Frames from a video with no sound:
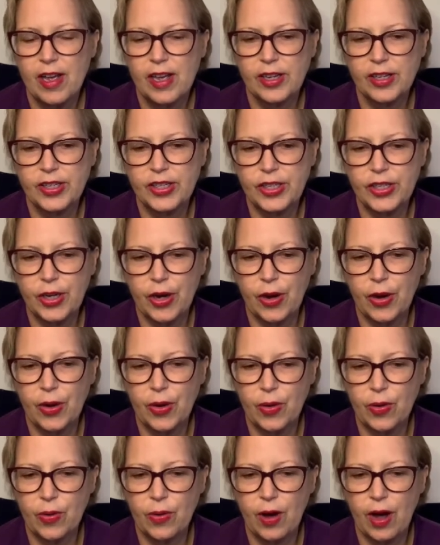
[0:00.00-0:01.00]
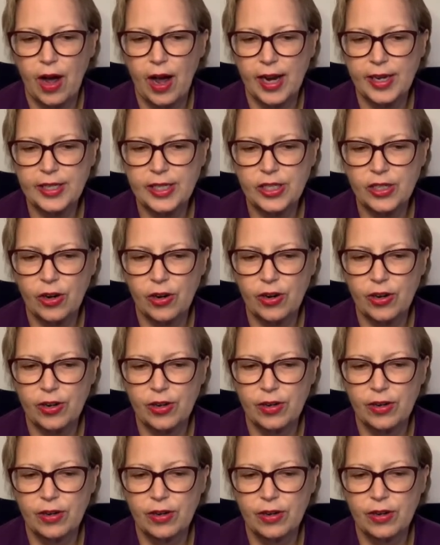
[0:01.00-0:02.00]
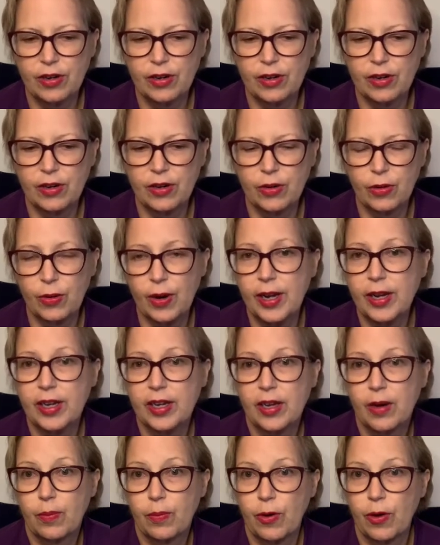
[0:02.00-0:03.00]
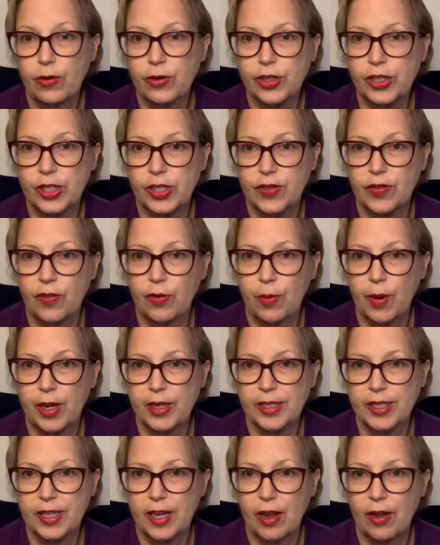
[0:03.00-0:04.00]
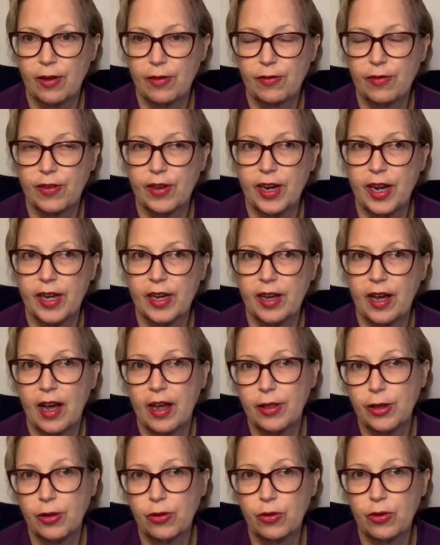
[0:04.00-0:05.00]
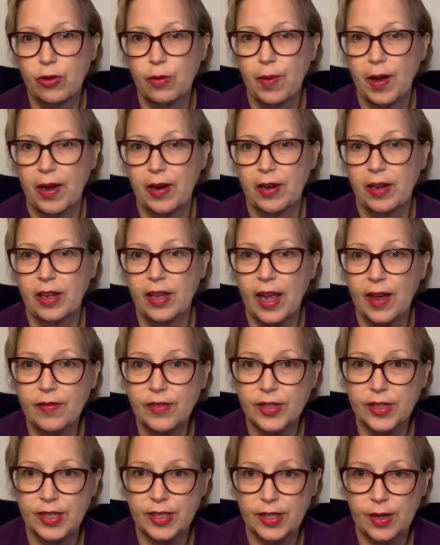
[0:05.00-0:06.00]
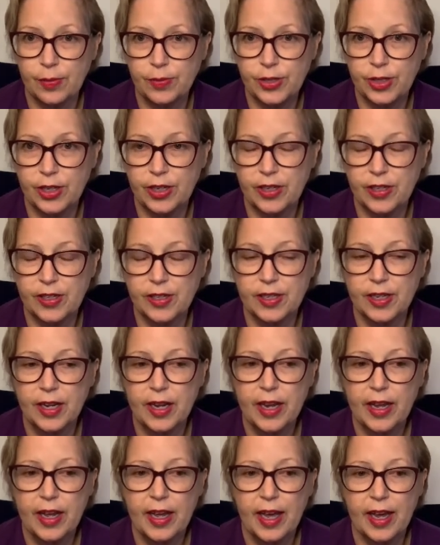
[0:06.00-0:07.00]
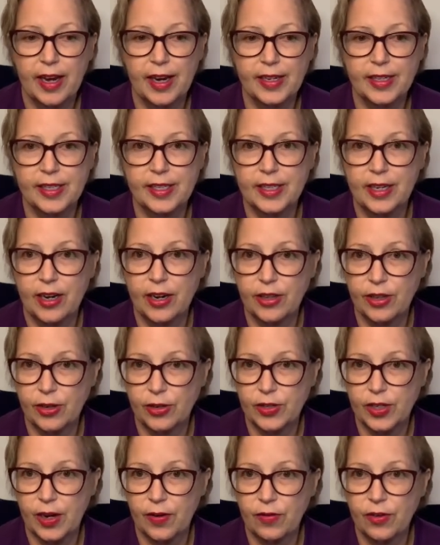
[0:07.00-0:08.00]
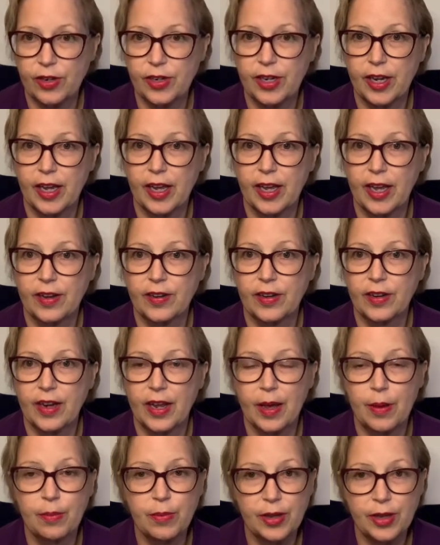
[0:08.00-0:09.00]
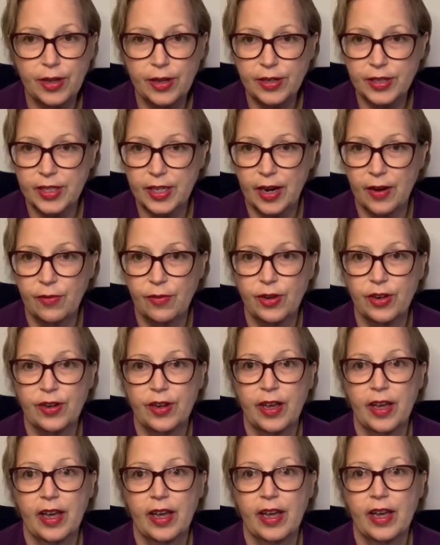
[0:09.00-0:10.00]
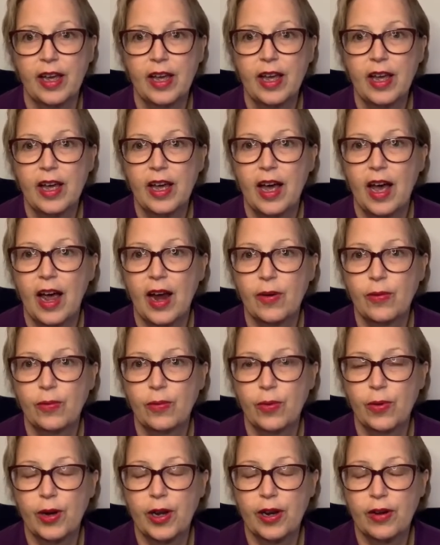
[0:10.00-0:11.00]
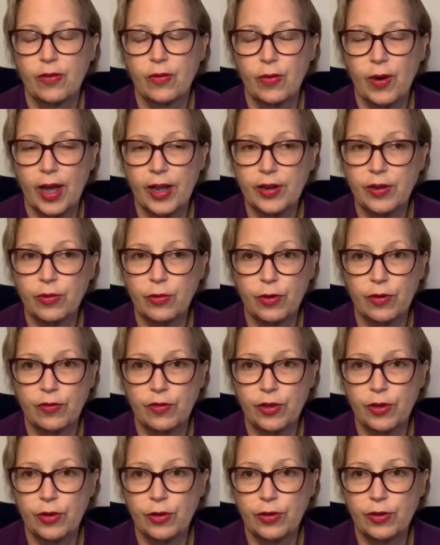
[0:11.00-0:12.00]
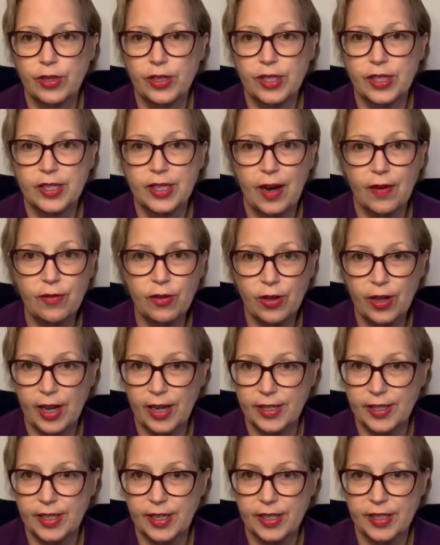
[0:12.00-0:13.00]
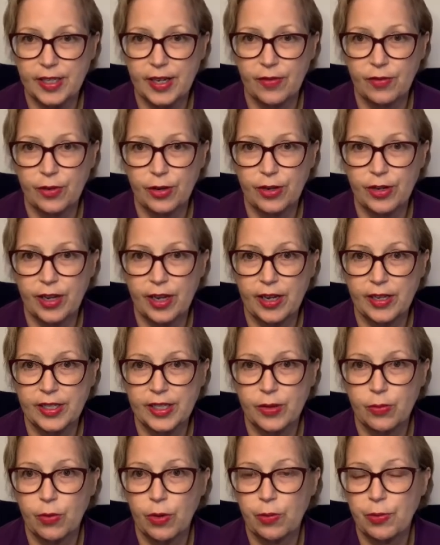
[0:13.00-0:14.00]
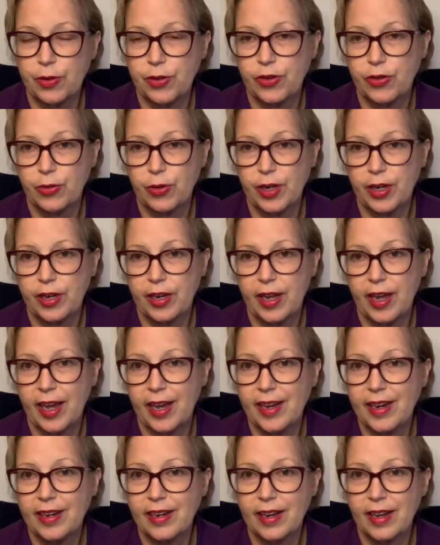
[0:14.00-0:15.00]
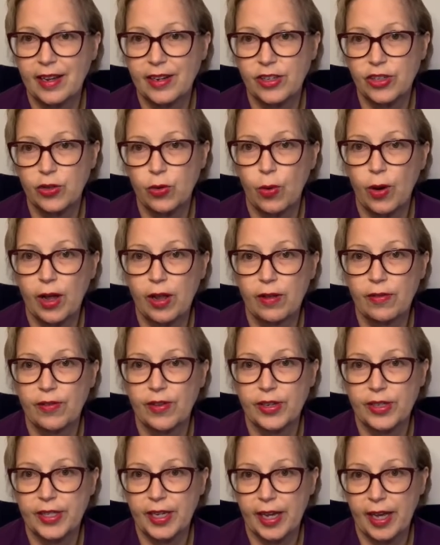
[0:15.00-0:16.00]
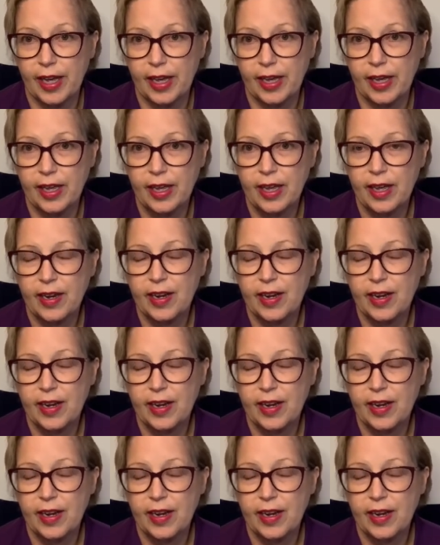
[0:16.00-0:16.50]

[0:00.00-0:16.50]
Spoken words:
So I started creating approaches for myself, and I got through about 11 subjects, and I studied those every day. I did MBEs every day. I read and reviewed several essays every day, somewhere between 8 and 12 a day.